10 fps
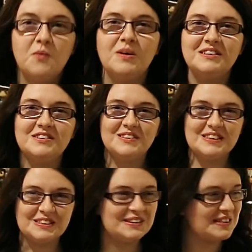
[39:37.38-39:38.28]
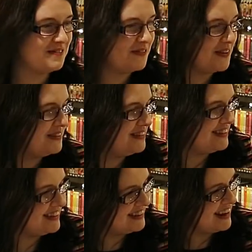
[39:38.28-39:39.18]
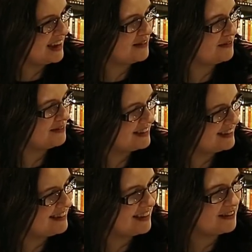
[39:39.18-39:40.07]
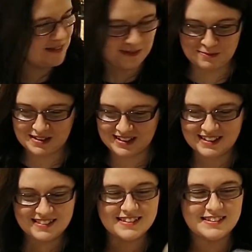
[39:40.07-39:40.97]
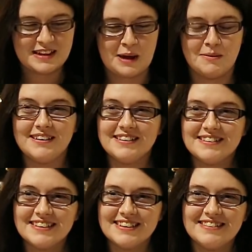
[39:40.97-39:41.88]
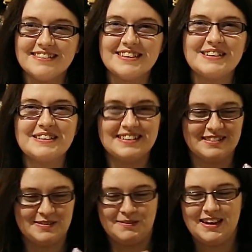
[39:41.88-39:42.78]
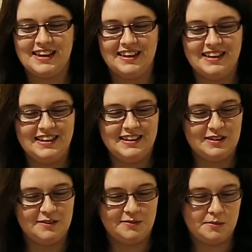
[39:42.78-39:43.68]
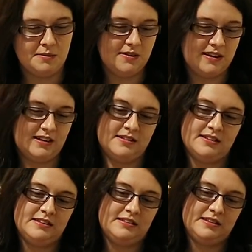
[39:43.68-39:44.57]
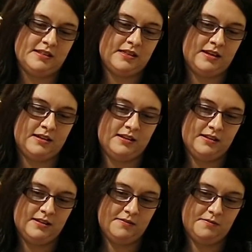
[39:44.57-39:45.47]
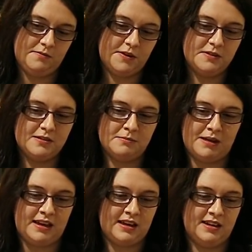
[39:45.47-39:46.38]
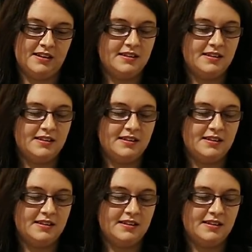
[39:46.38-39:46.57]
wonder I thought the Frozen name sounded familiar. It's the same, aren't it? Goodness me. the Full Moon artist did the Frozen manga.